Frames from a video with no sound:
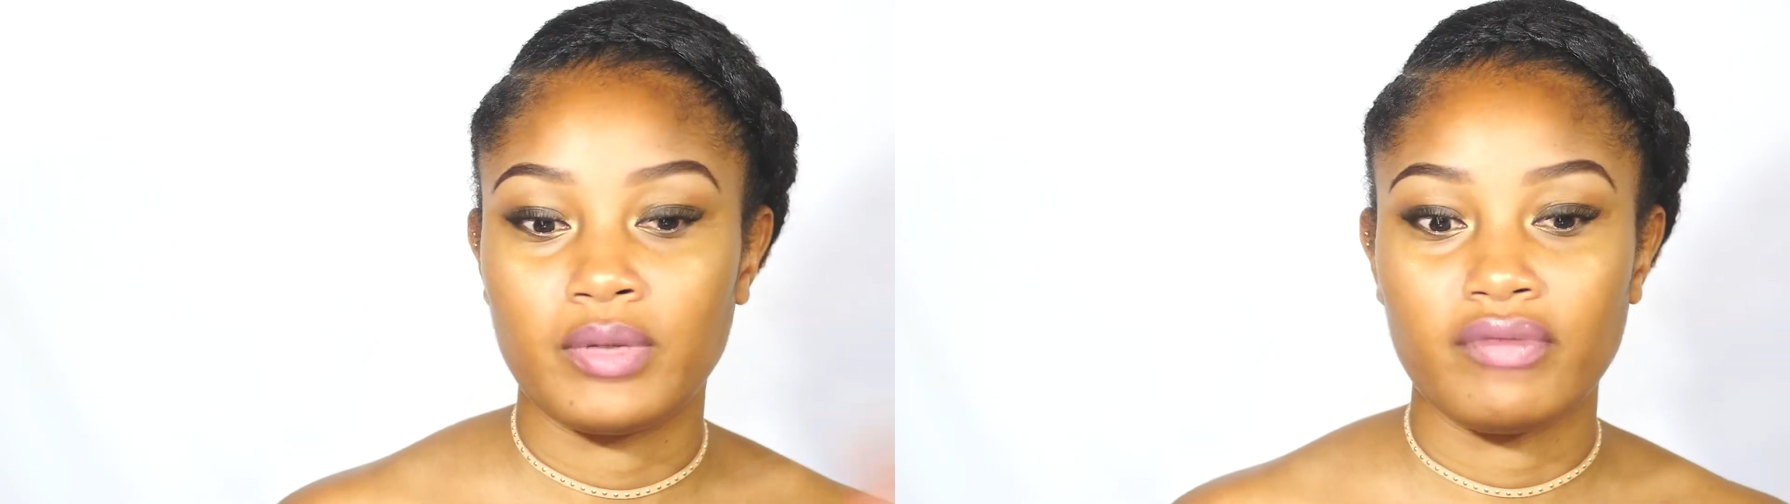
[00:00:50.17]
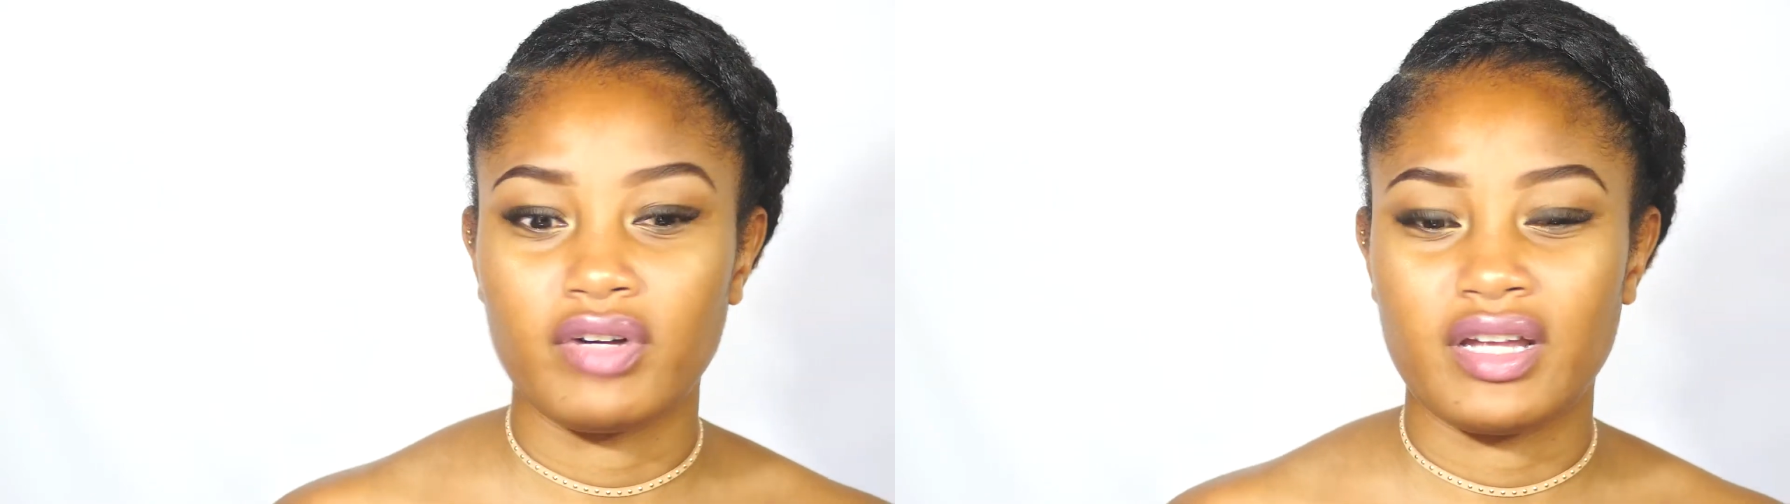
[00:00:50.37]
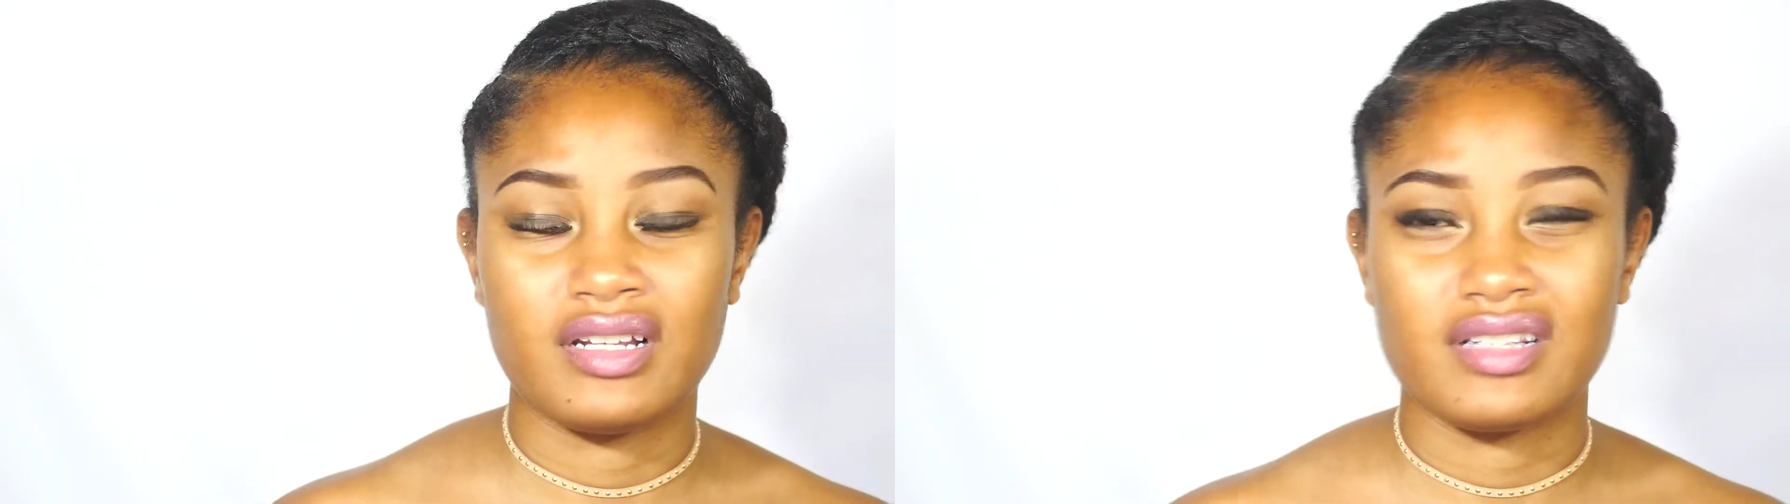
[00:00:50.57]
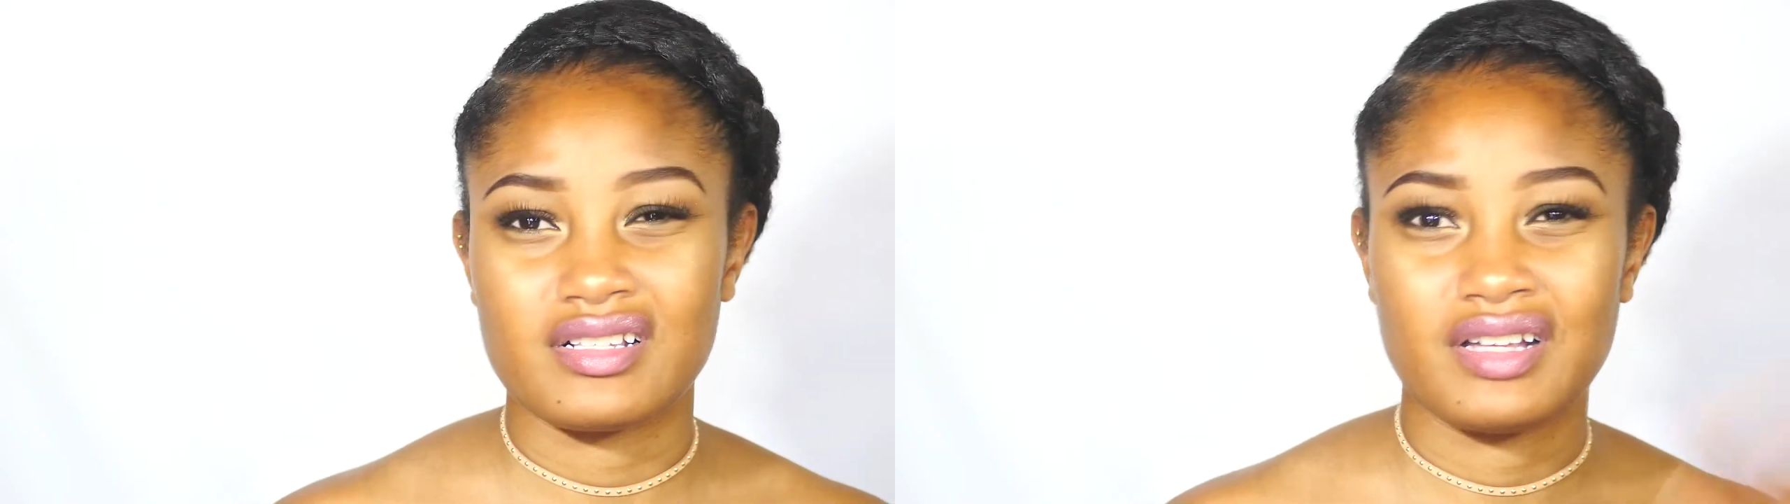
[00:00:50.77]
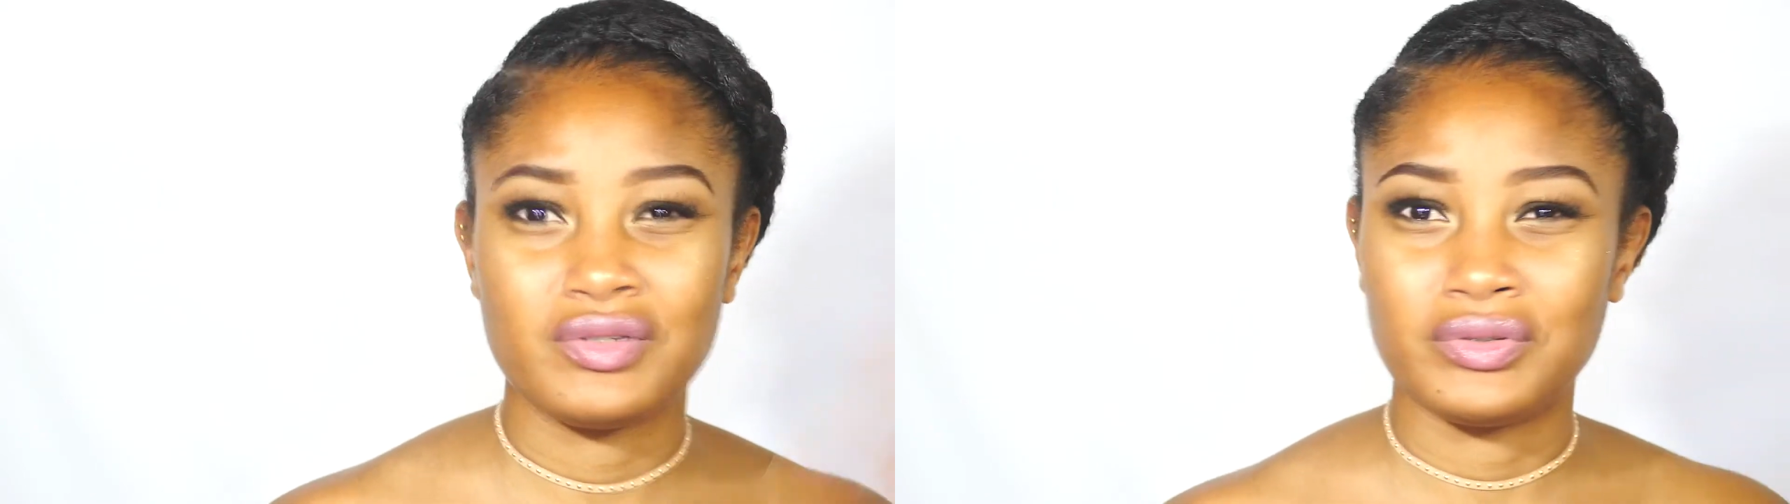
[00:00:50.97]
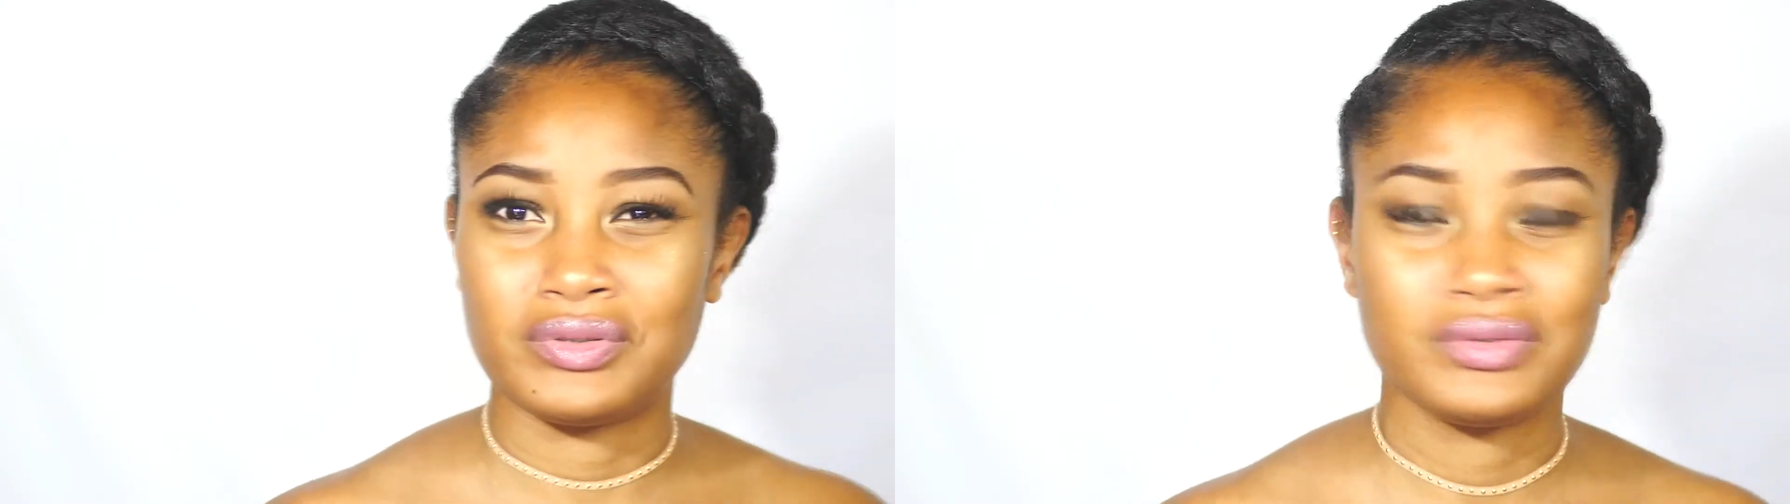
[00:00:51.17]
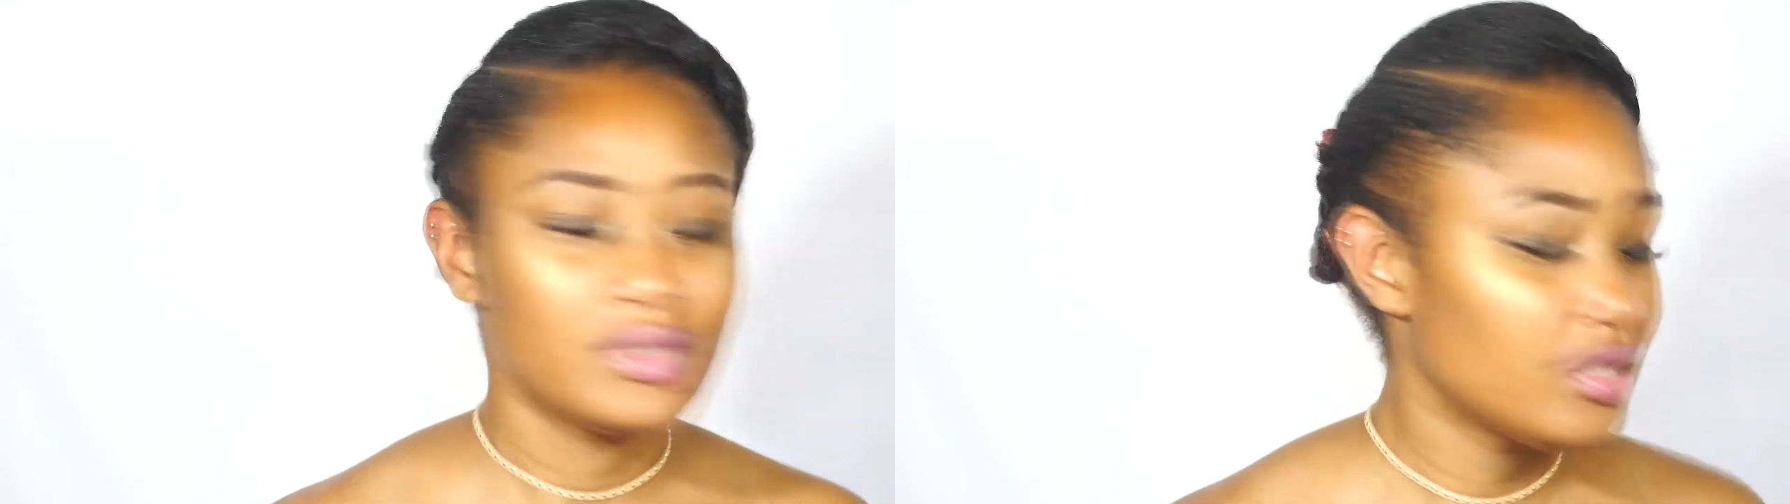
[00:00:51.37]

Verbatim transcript: whatever kind of tax I don't know